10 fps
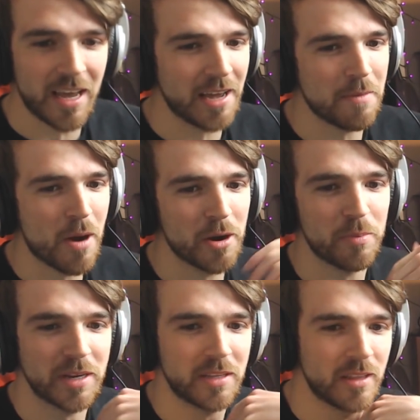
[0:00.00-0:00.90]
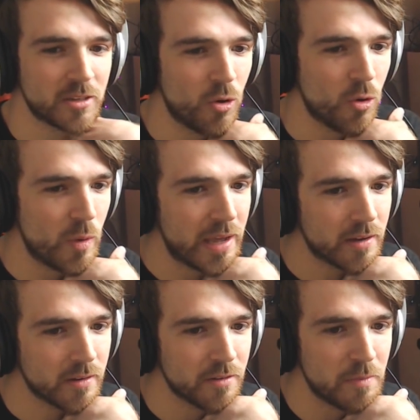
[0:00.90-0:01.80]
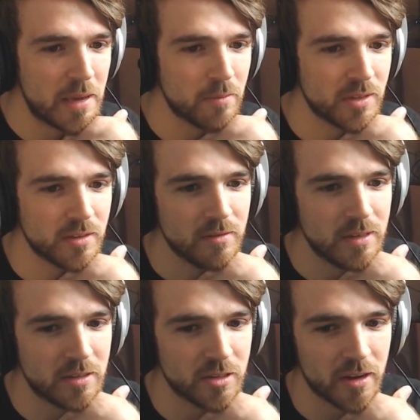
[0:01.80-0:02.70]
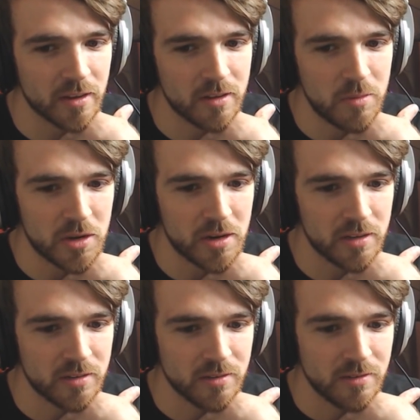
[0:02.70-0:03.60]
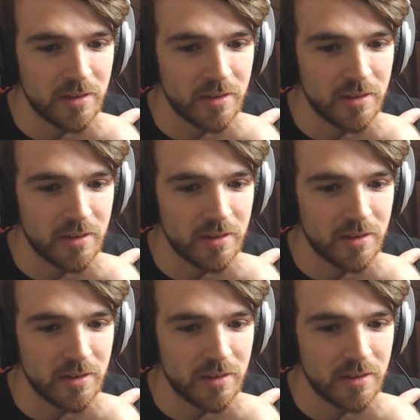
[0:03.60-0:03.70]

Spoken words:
I'm already predicting this whole week of memes in Sonic communities.